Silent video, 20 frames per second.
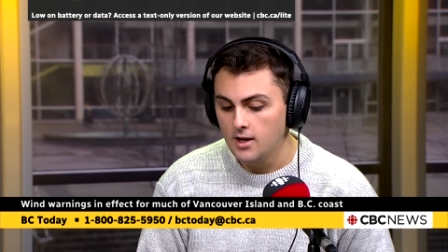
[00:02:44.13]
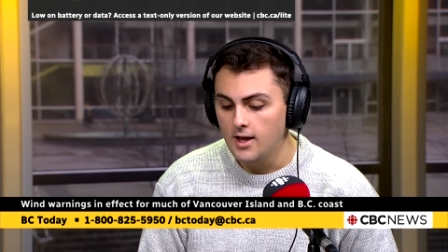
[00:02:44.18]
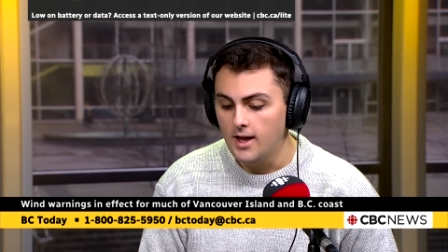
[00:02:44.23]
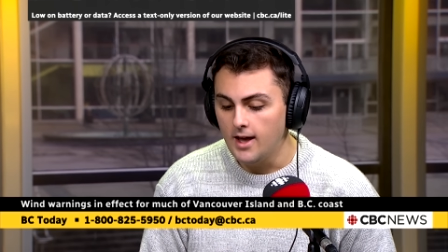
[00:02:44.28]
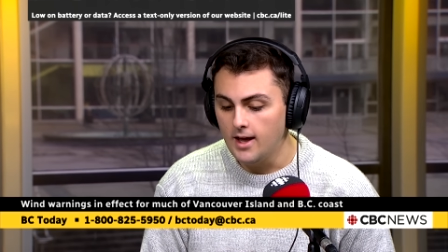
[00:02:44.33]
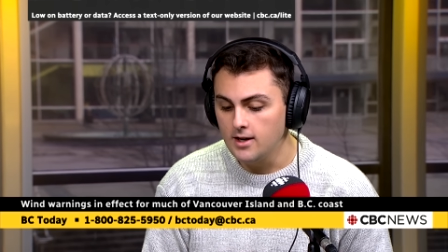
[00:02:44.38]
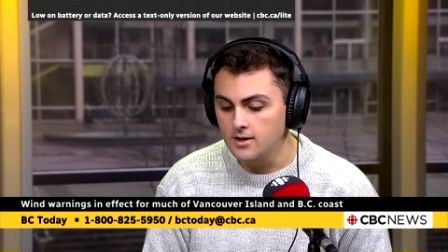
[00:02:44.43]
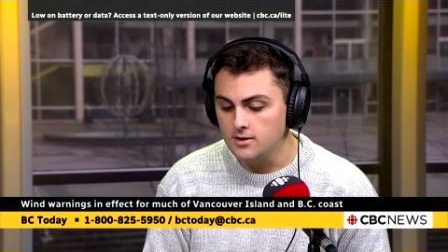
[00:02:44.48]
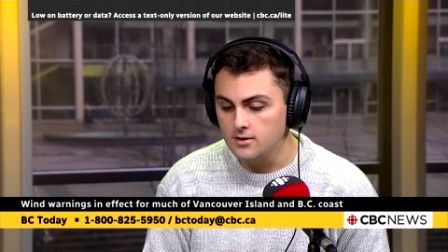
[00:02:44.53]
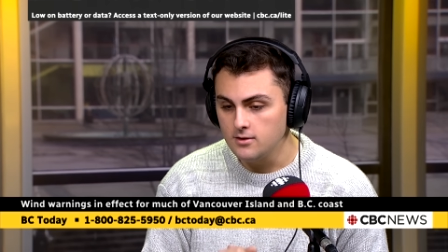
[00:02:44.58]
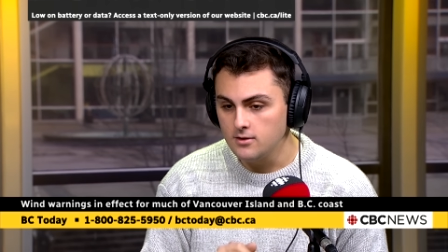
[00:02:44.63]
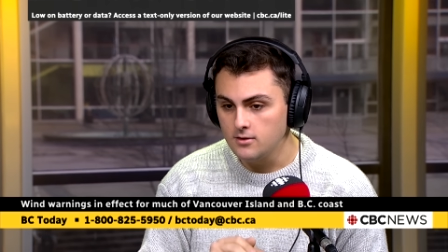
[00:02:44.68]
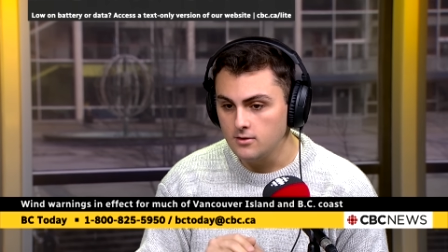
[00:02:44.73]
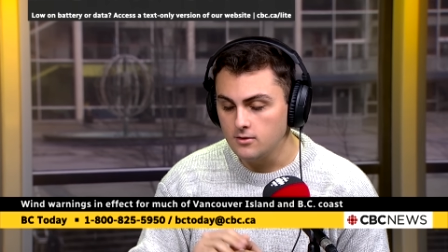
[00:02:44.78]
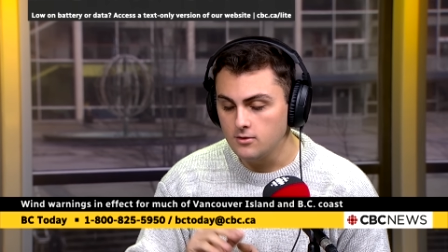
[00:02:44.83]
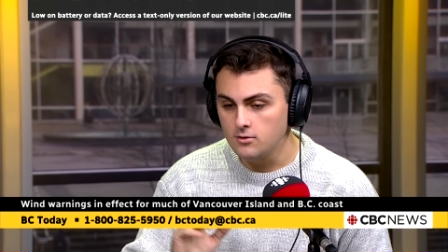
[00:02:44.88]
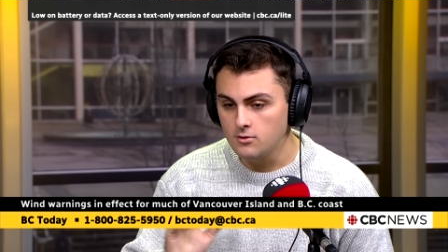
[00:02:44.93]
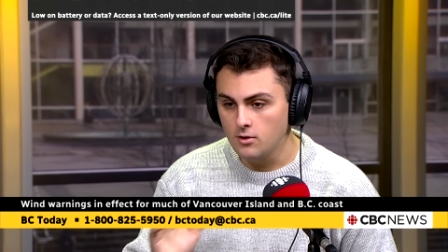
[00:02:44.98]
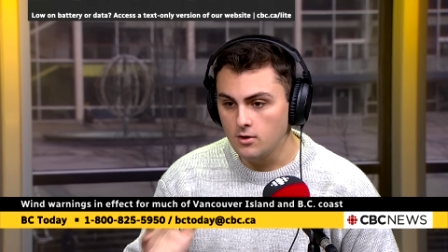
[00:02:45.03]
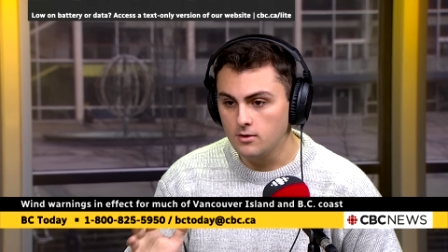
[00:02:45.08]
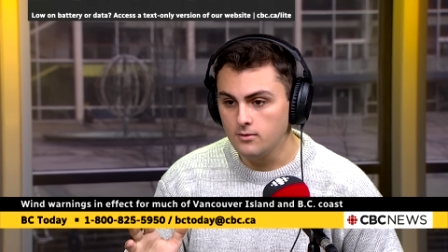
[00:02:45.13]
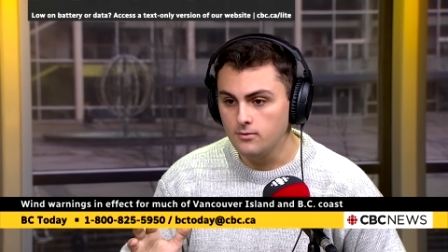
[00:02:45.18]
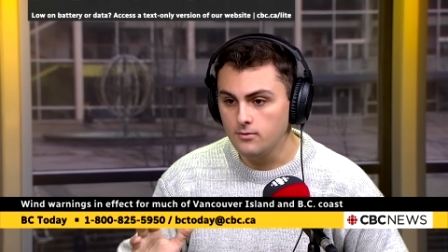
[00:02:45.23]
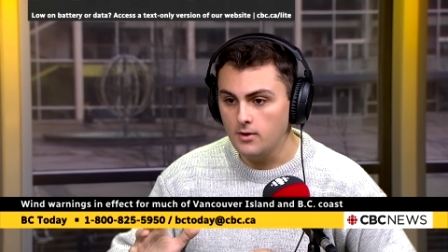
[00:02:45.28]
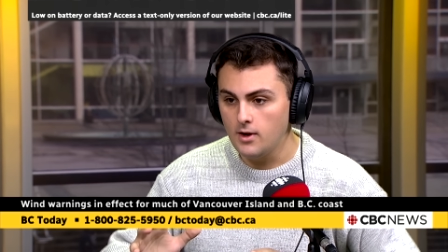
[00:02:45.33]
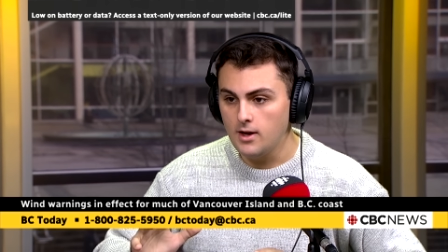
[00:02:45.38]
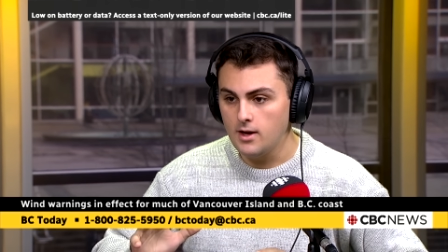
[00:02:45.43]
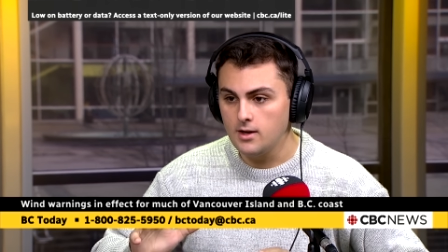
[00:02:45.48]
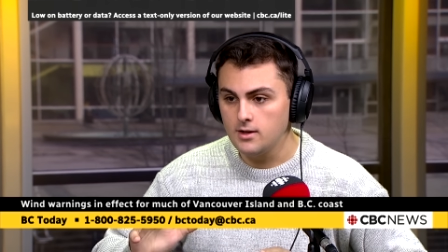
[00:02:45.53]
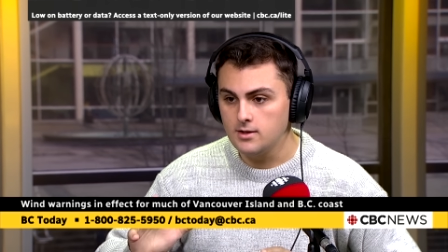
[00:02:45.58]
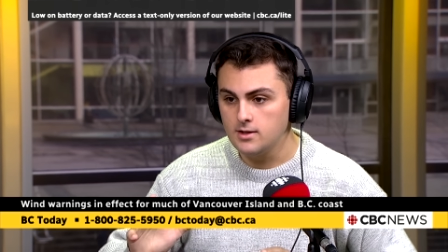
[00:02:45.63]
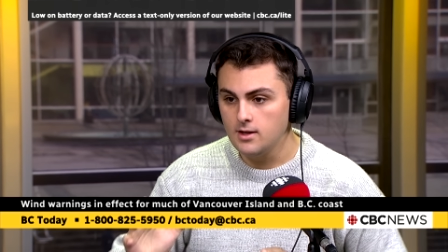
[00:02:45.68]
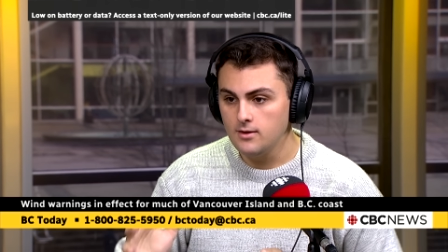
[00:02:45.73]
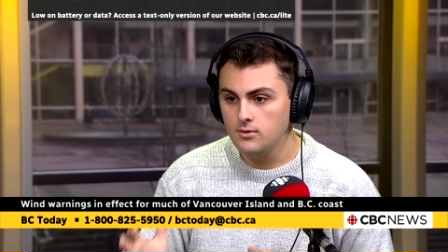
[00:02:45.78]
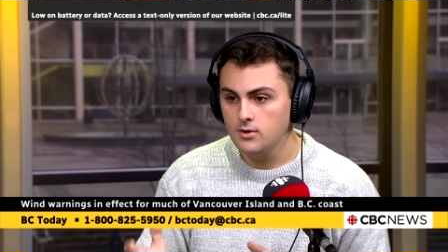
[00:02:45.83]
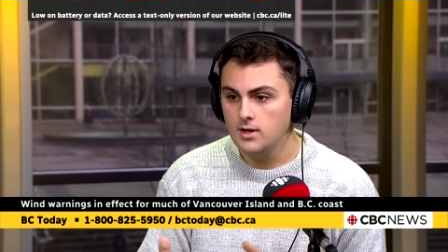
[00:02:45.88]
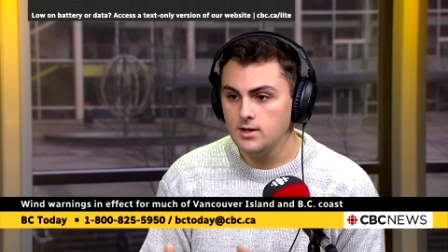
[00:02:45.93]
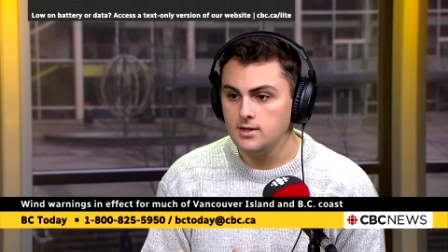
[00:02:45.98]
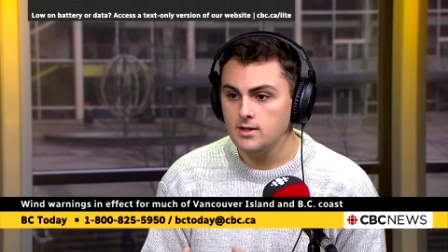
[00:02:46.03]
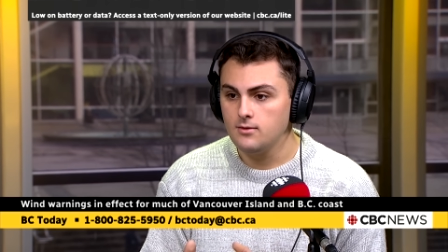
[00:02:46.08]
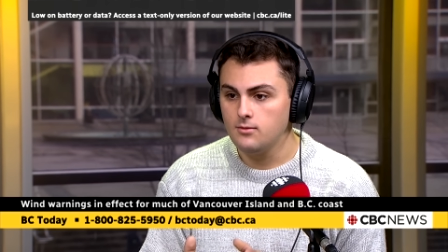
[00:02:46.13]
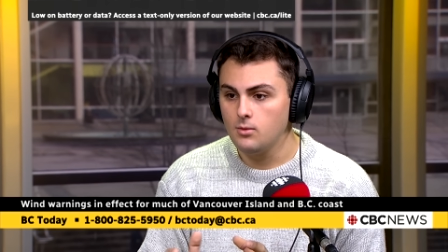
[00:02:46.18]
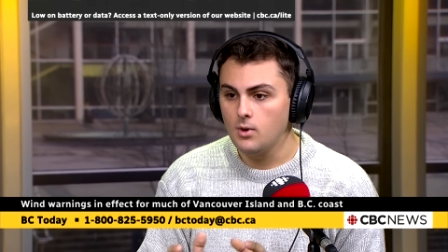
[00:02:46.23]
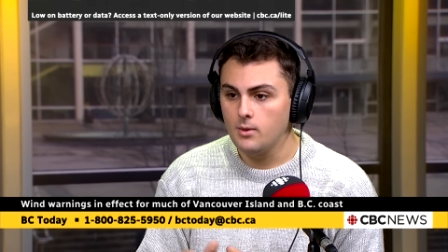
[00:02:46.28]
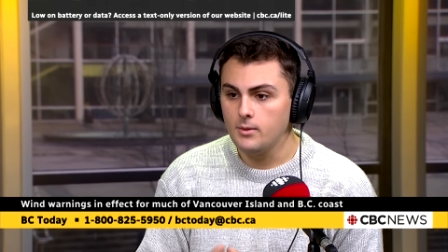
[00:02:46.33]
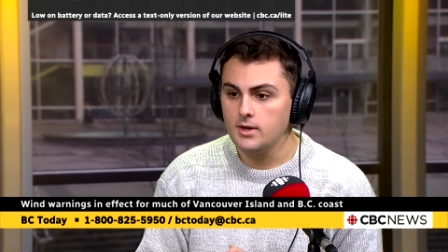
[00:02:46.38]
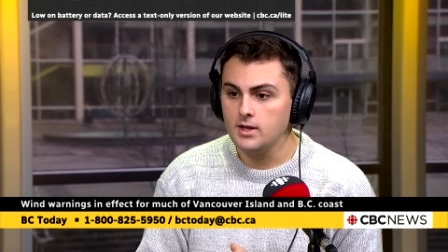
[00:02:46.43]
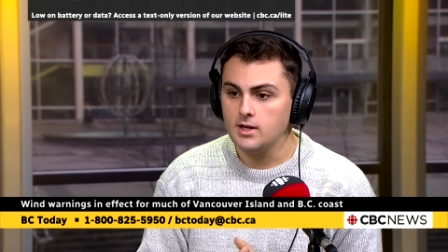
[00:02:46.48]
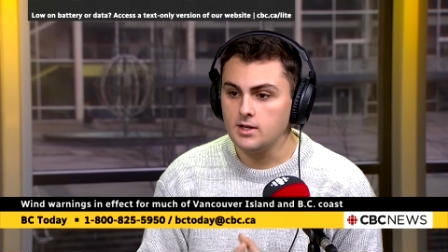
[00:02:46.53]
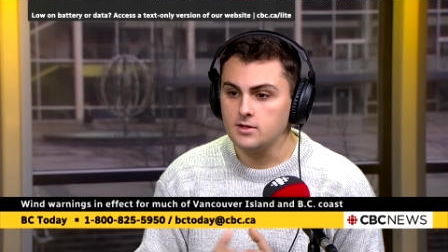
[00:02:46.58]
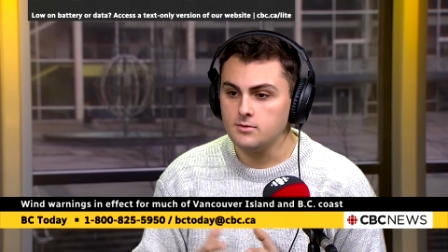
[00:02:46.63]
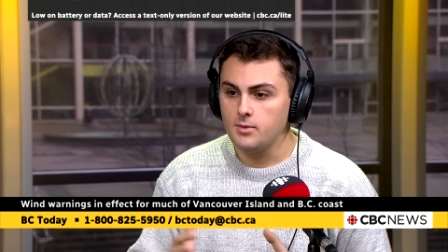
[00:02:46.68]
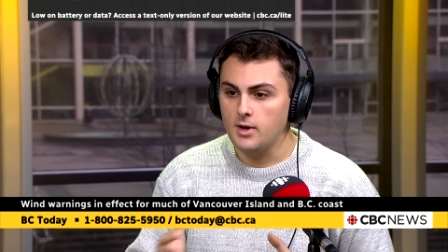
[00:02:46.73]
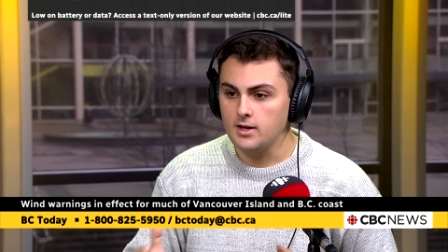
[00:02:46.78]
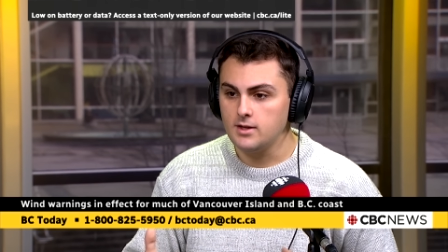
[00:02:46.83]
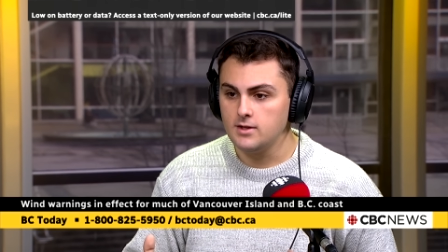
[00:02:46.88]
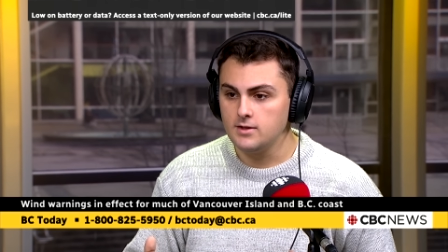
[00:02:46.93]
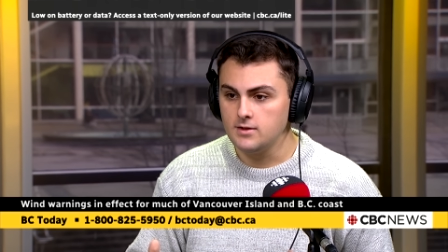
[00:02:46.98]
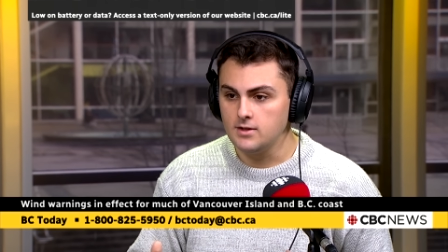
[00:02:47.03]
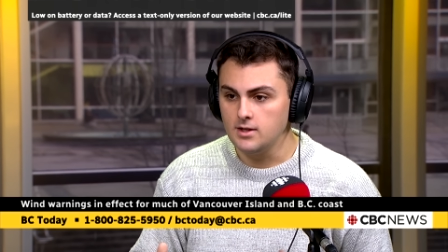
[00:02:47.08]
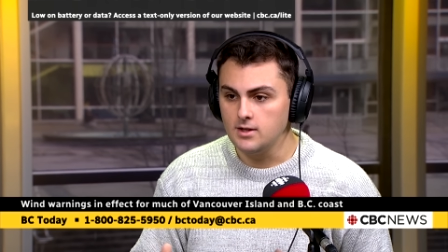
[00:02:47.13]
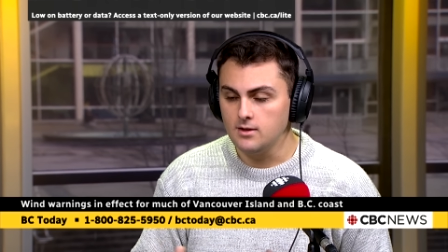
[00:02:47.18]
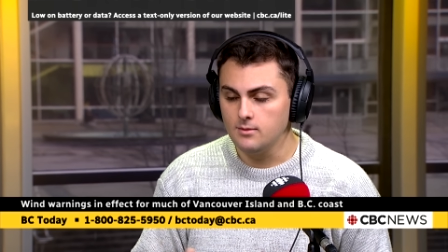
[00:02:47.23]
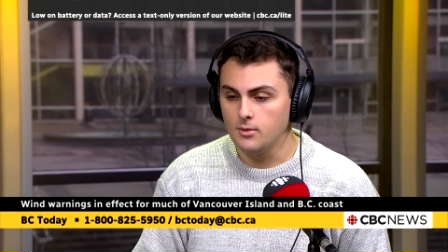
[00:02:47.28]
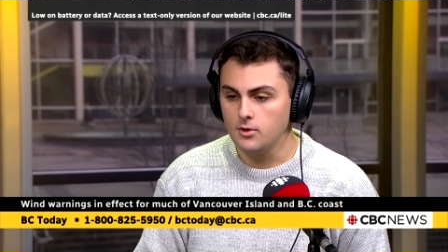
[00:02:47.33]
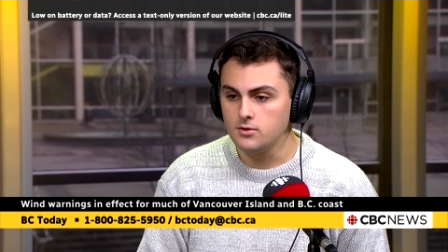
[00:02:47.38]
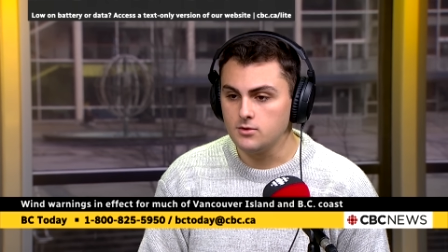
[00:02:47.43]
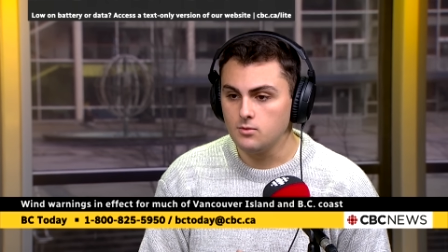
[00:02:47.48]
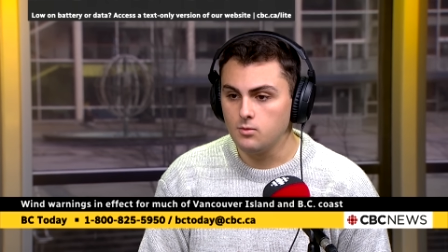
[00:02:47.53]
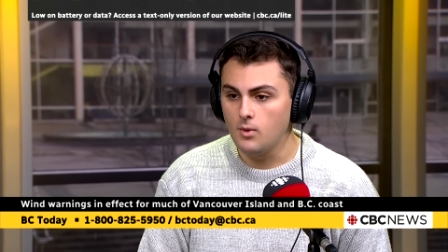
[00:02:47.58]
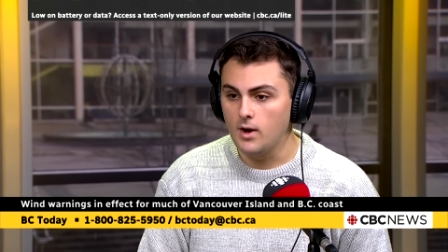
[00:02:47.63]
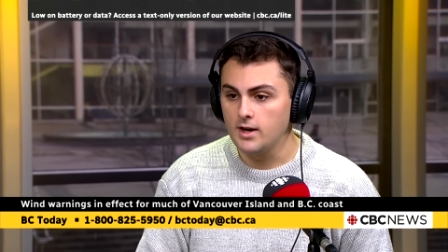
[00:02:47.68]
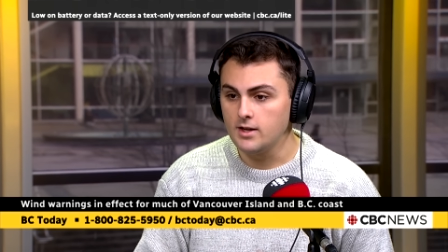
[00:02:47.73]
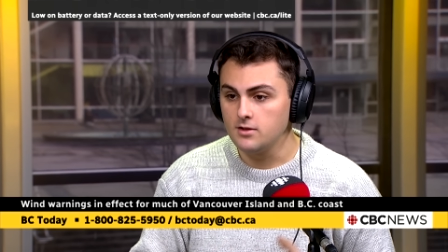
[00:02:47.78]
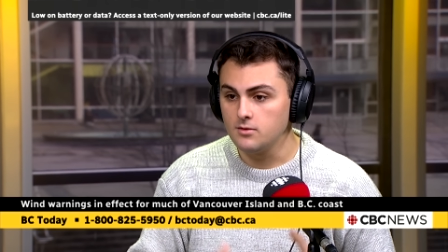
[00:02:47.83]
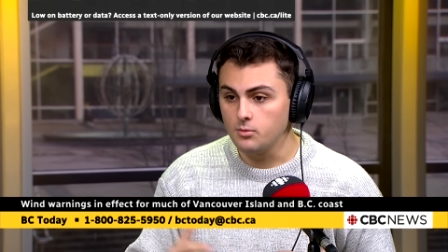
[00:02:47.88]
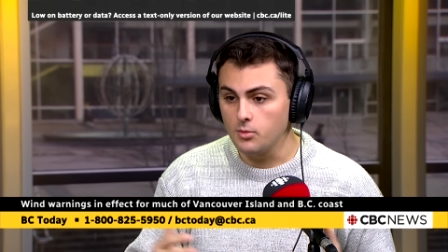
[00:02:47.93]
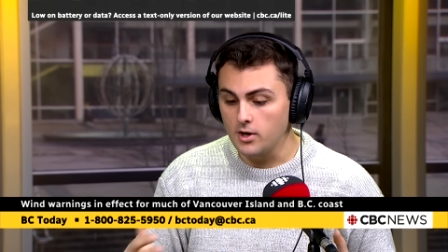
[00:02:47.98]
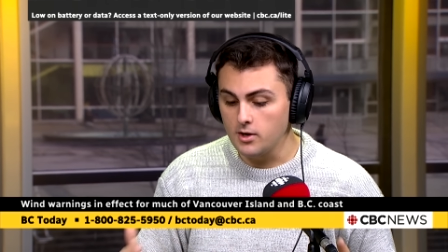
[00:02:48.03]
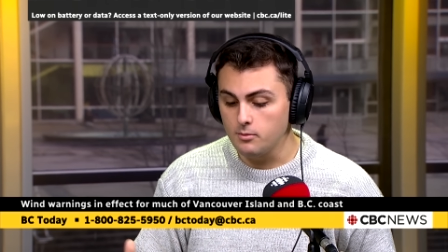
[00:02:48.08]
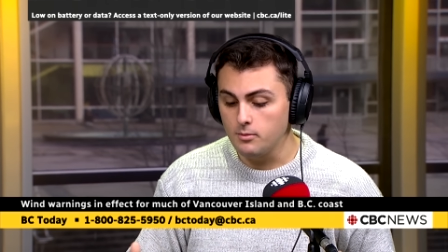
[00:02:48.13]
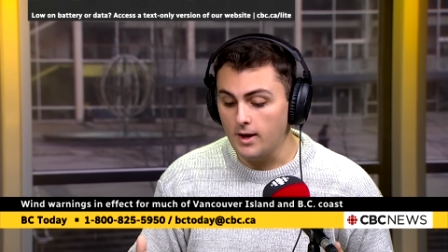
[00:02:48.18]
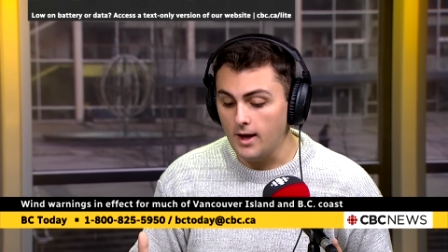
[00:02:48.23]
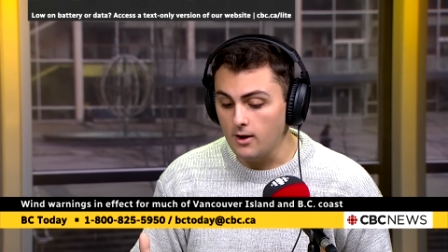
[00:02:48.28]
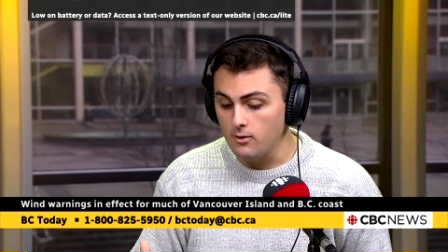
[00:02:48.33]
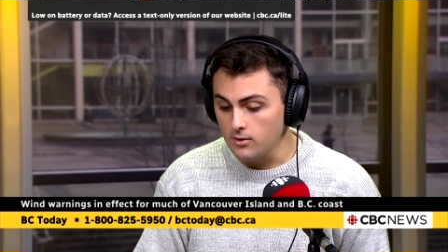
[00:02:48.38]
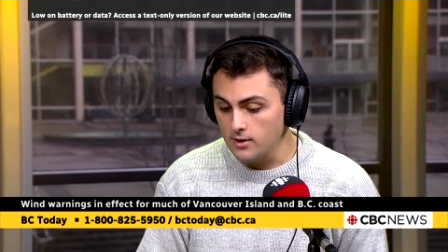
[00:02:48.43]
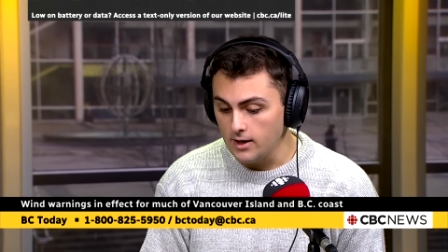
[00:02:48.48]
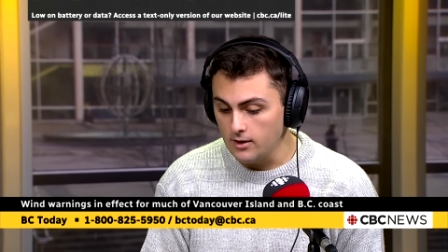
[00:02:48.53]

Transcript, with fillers: And sort of uh, to give you an idea of where we can expect to see the most widespread power